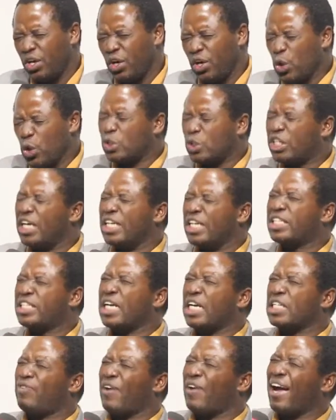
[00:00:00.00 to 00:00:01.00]
You teach
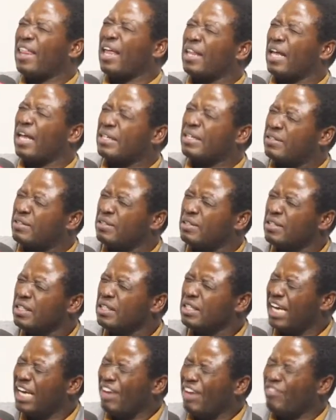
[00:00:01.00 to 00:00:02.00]
us, Father,
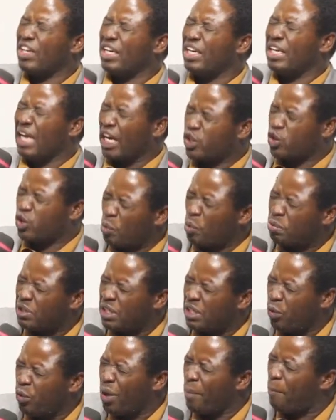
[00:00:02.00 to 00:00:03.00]
that even in
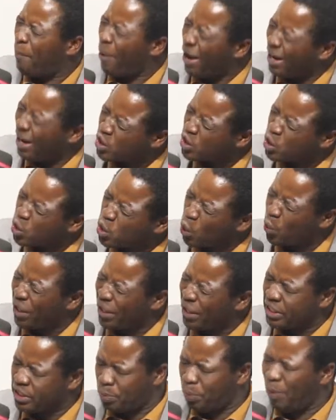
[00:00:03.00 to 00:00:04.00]
adoption, we pass through
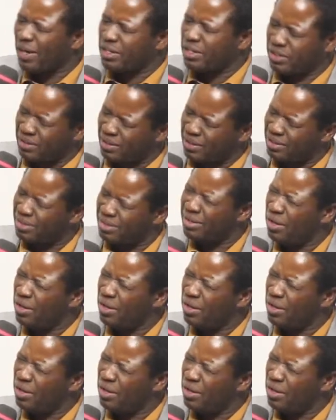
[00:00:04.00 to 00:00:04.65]
inspection.